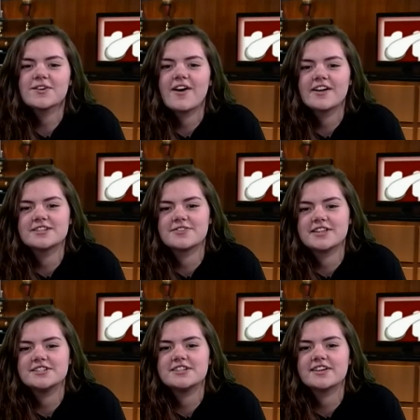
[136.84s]
College of
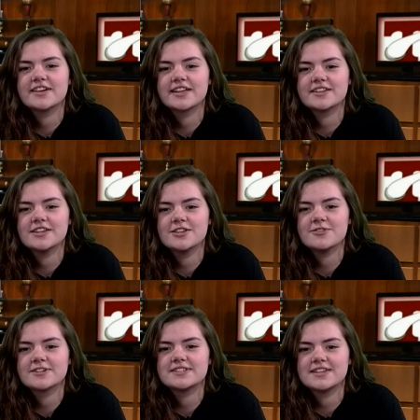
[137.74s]
Engineering at the
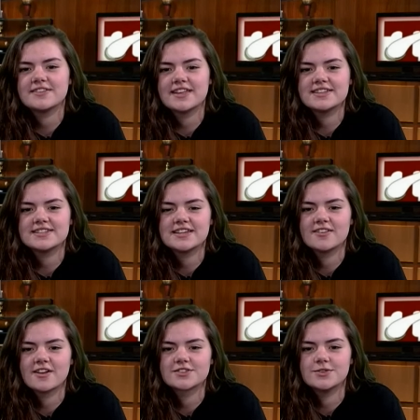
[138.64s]
University of Tennessee in
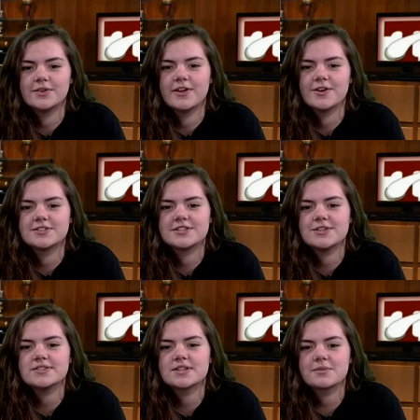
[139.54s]
Knoxville will host
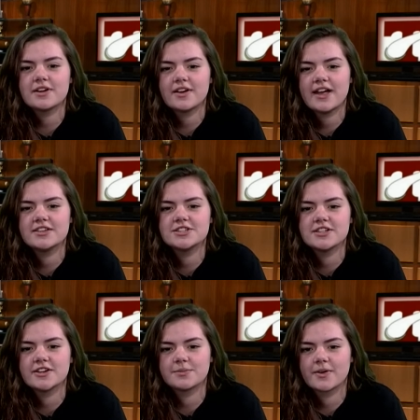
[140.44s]
two summer
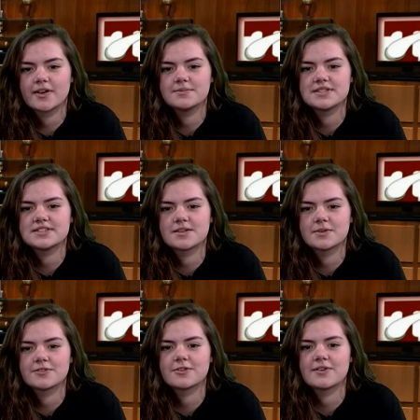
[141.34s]
engineering programs this
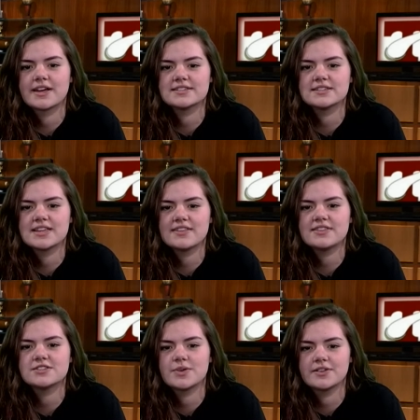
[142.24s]
summer for rising 10th
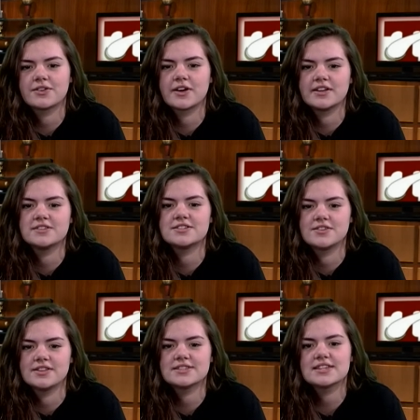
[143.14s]
and 12th grade
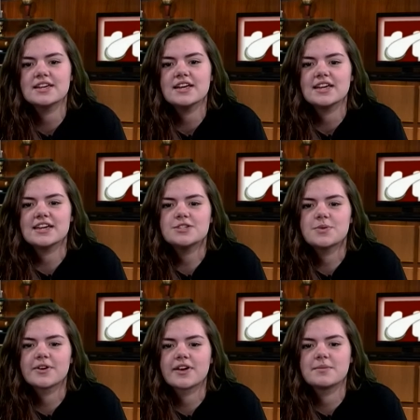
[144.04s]
students. Each
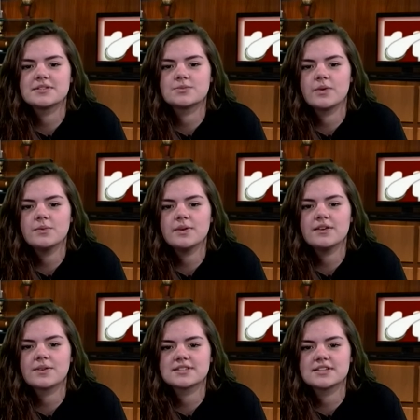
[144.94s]
program is one
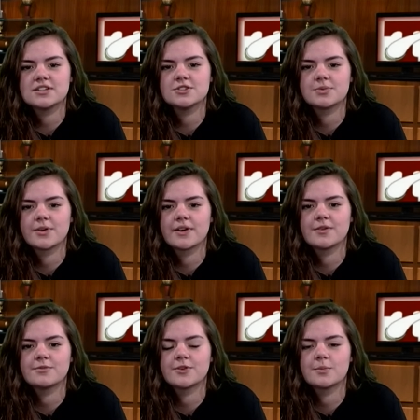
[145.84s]
week residential
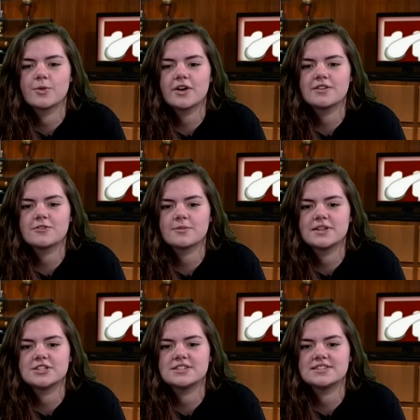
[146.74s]
program. For more
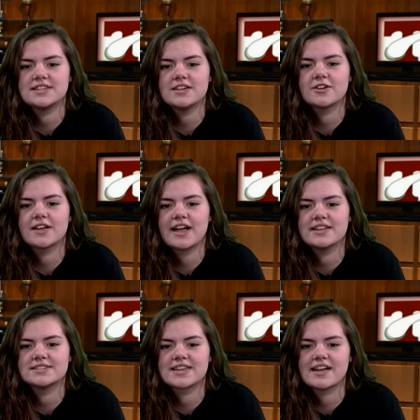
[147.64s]
information, see your
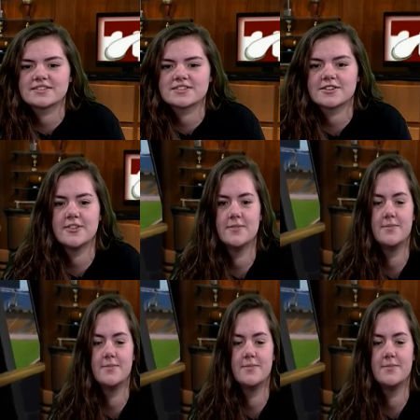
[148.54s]
guidance counselor.